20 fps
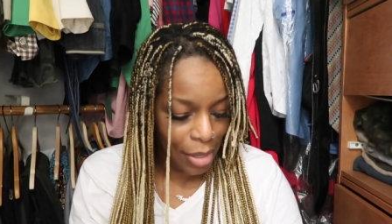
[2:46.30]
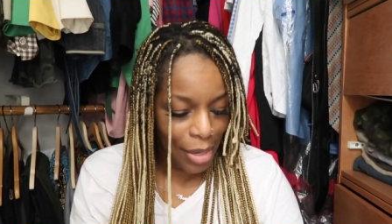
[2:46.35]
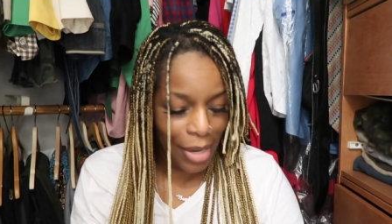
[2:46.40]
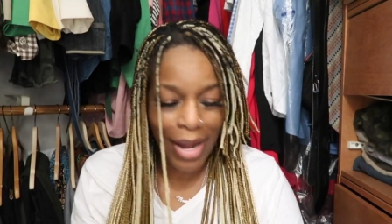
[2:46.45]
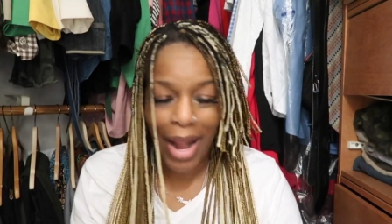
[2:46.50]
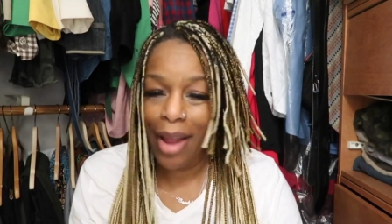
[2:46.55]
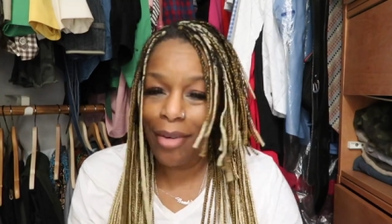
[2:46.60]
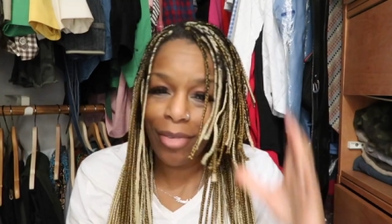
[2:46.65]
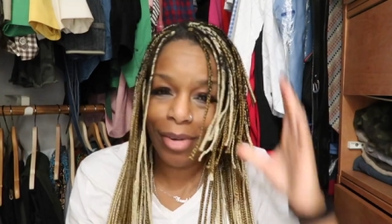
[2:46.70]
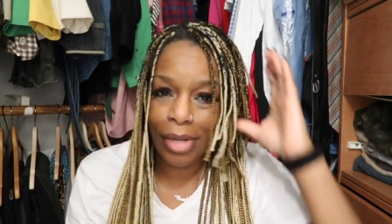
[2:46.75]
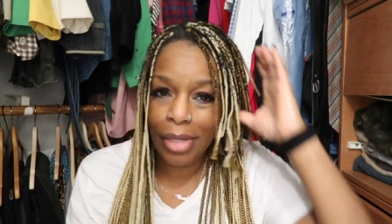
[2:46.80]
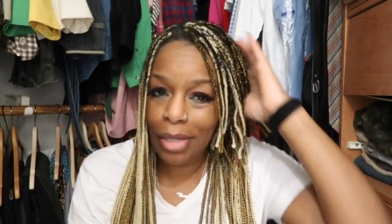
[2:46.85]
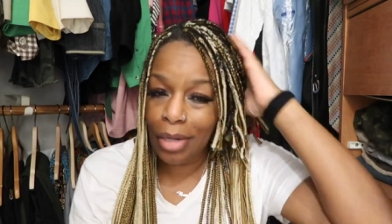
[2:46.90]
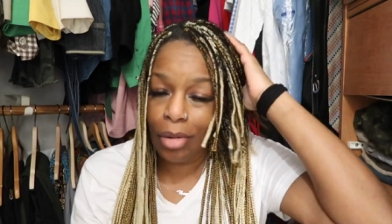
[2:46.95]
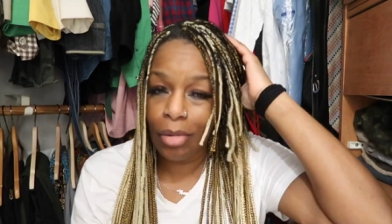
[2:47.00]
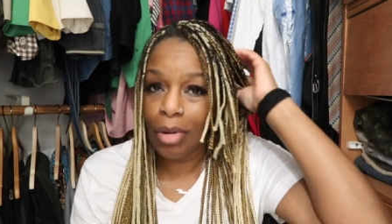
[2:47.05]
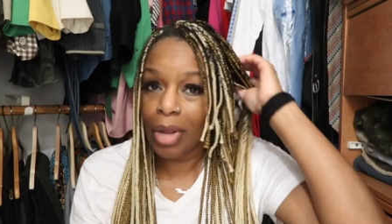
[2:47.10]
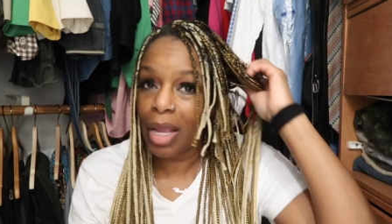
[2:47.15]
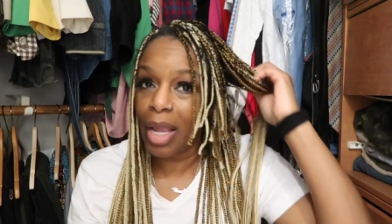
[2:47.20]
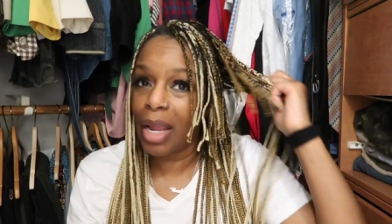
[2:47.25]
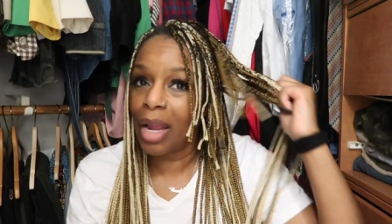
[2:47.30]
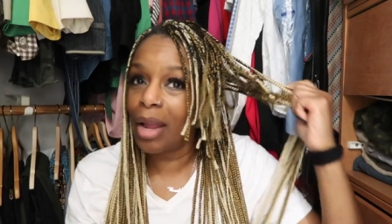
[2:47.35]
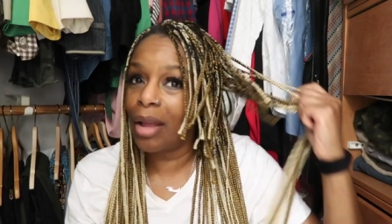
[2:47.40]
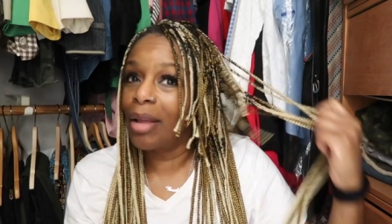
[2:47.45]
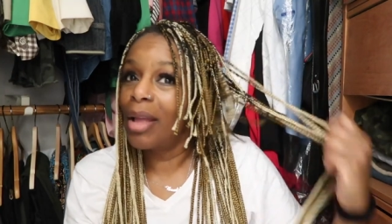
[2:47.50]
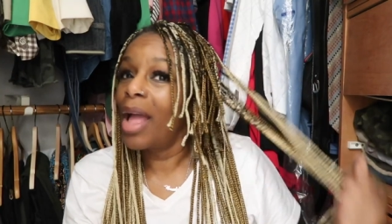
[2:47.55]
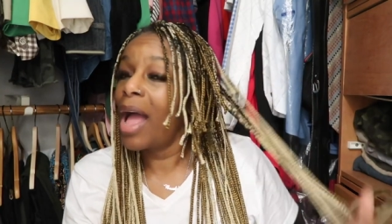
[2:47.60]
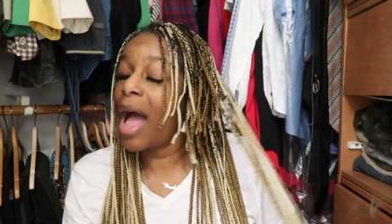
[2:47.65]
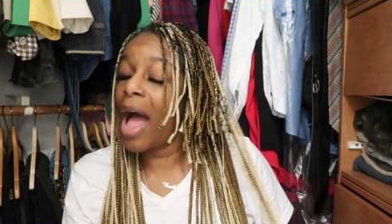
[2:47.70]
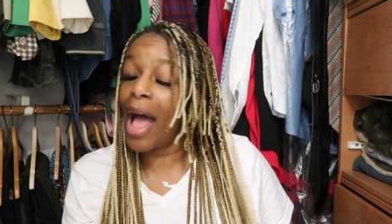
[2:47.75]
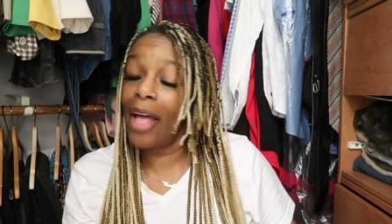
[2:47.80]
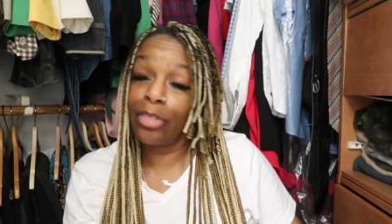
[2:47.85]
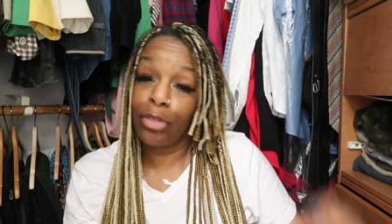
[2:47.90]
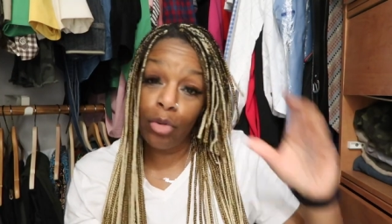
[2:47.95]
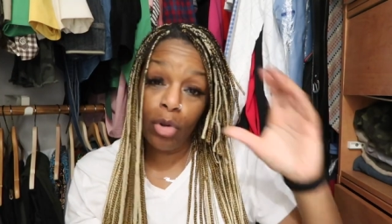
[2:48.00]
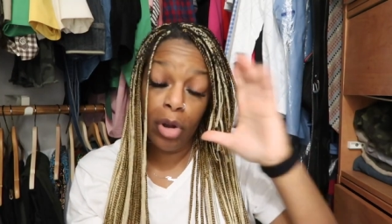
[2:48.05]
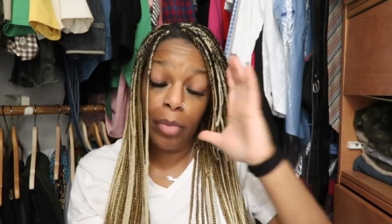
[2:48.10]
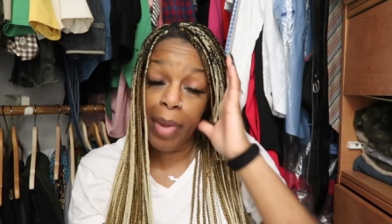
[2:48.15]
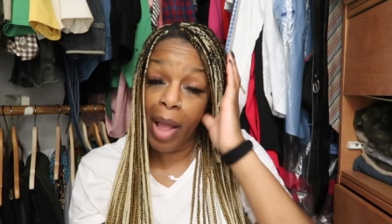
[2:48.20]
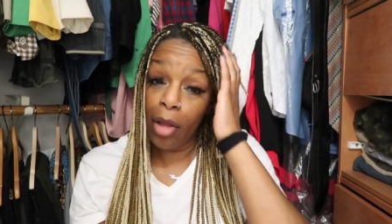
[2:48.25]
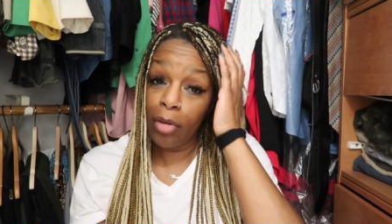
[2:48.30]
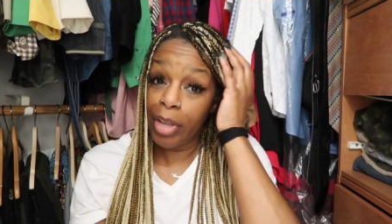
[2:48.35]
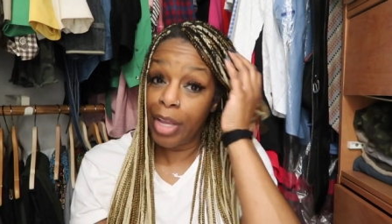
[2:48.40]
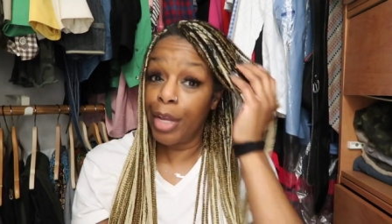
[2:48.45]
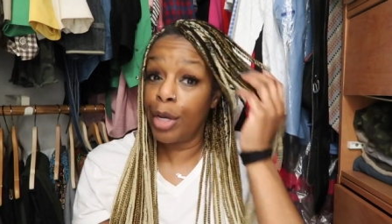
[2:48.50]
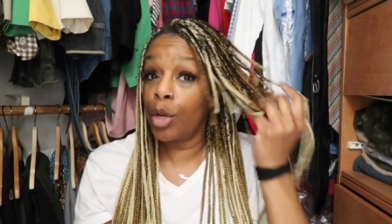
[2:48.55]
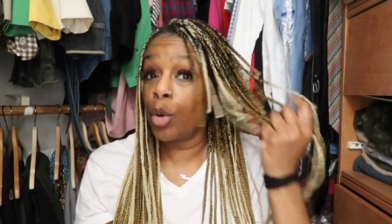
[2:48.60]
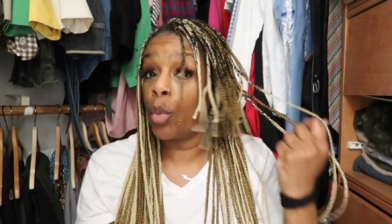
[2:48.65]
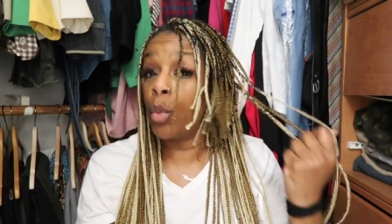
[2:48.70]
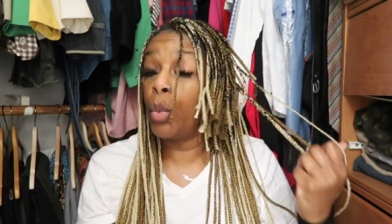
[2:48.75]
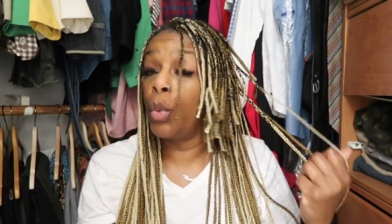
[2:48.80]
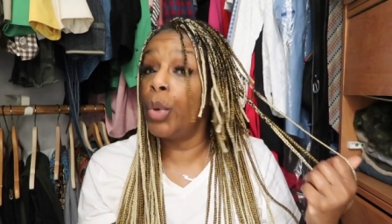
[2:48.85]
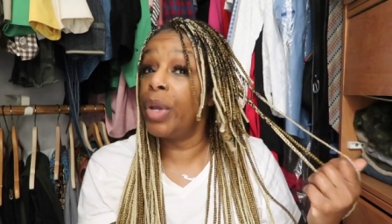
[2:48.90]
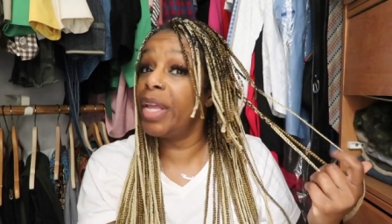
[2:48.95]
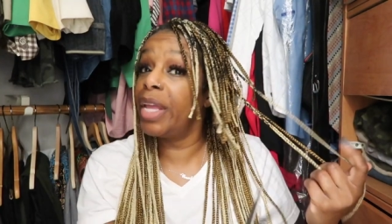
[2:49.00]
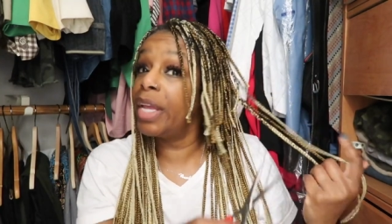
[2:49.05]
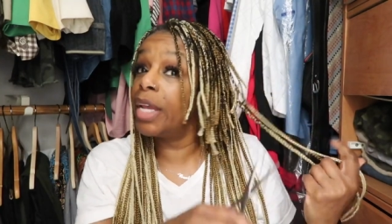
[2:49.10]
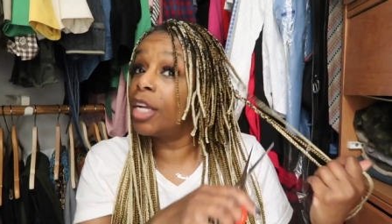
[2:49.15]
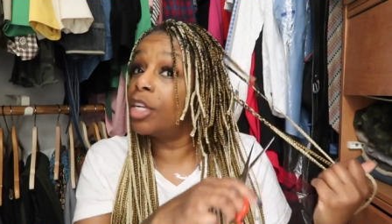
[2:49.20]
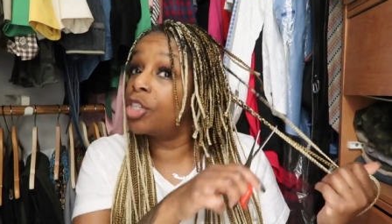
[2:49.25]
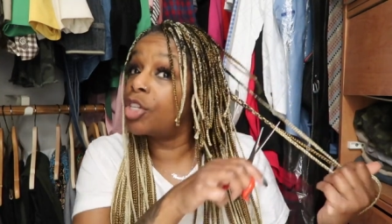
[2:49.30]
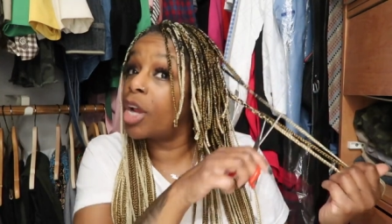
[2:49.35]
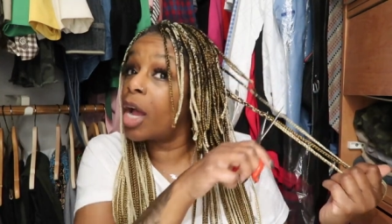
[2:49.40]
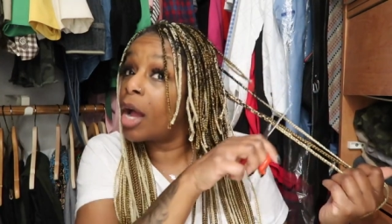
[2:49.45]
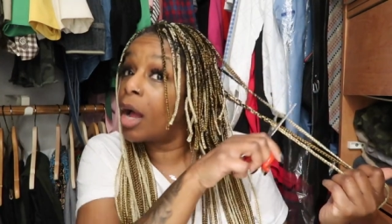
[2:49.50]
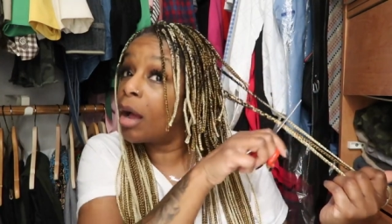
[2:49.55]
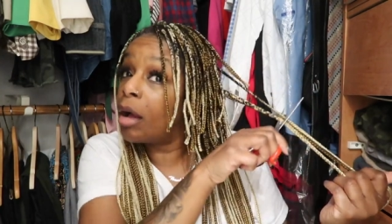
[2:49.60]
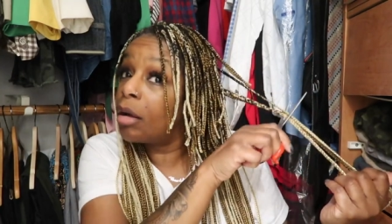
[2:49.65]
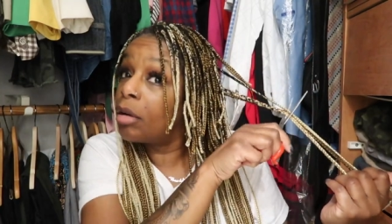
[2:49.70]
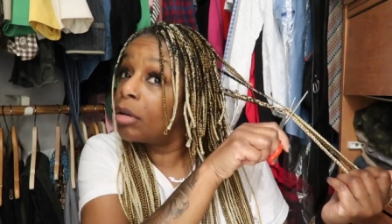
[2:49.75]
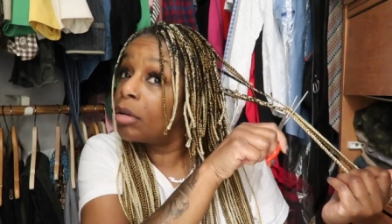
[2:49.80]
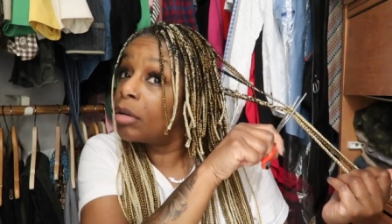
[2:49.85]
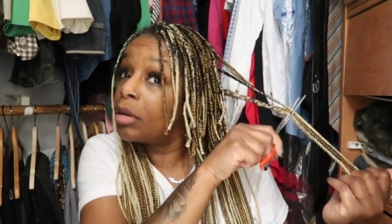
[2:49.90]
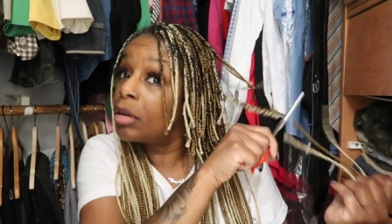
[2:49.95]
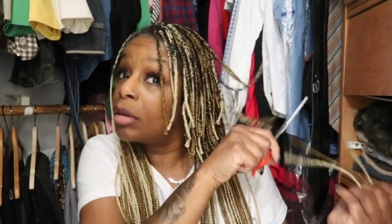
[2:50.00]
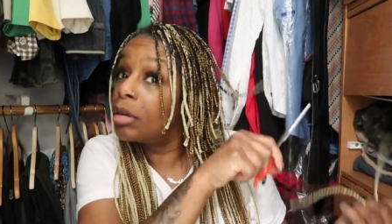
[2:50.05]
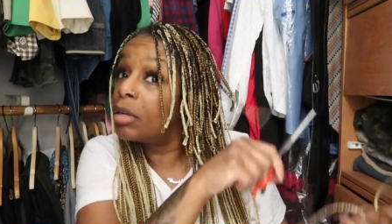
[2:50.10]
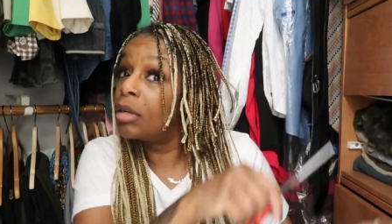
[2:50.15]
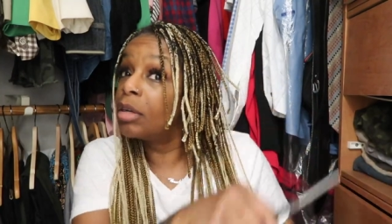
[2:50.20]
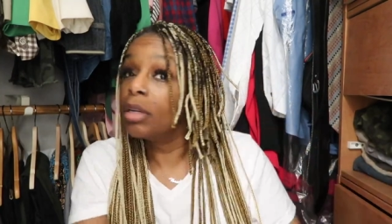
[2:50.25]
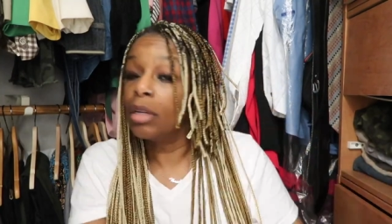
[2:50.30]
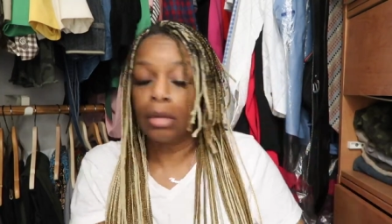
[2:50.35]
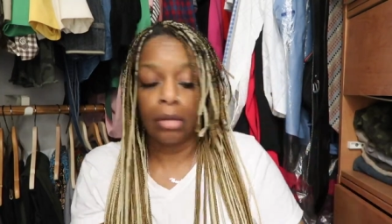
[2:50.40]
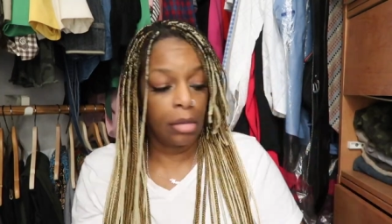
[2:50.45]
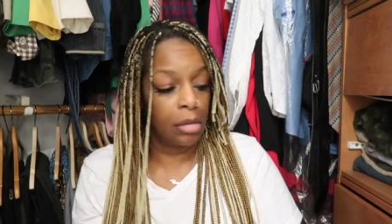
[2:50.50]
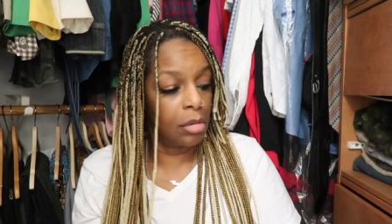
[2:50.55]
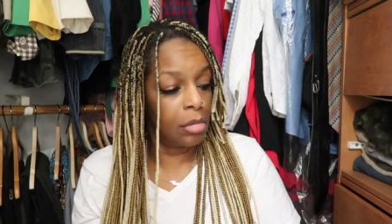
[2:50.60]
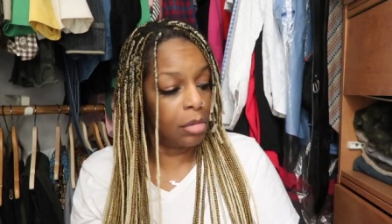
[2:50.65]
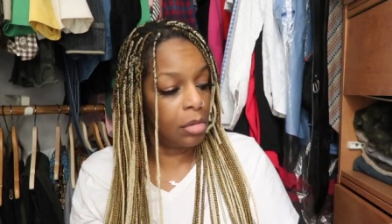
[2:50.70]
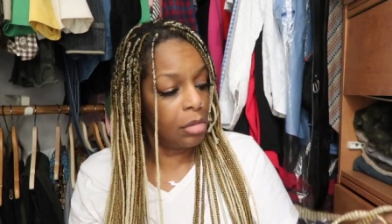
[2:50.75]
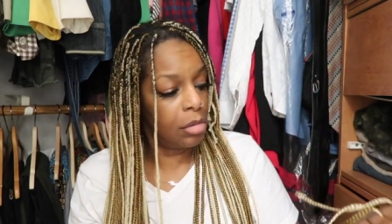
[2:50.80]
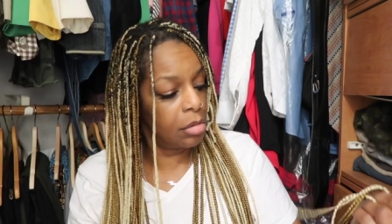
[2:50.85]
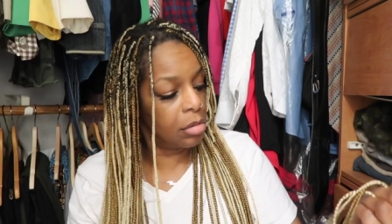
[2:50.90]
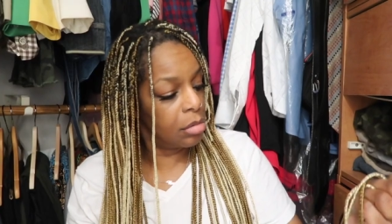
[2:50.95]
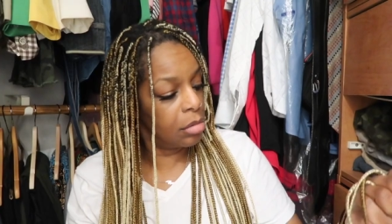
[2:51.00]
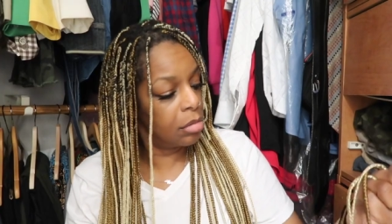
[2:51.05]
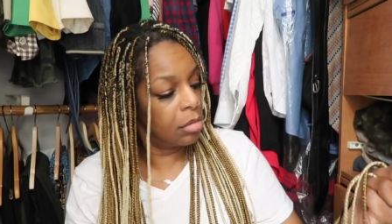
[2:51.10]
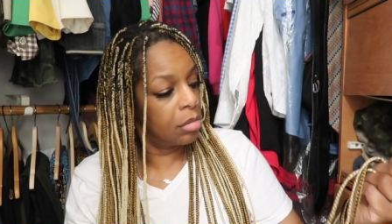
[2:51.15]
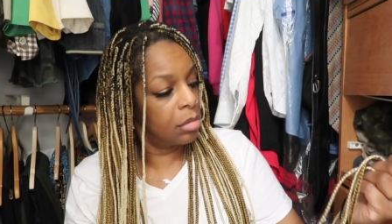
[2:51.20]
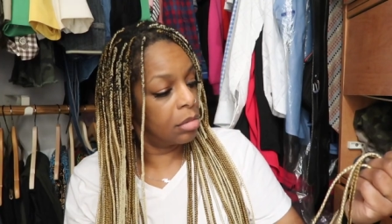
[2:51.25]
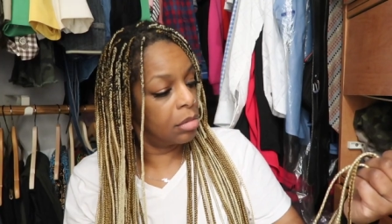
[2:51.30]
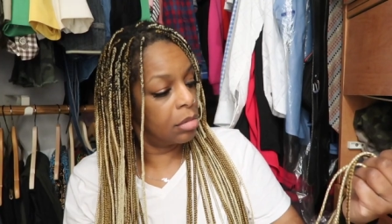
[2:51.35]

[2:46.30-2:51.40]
And I really don't care. I thought about getting a wig, child. Ooh.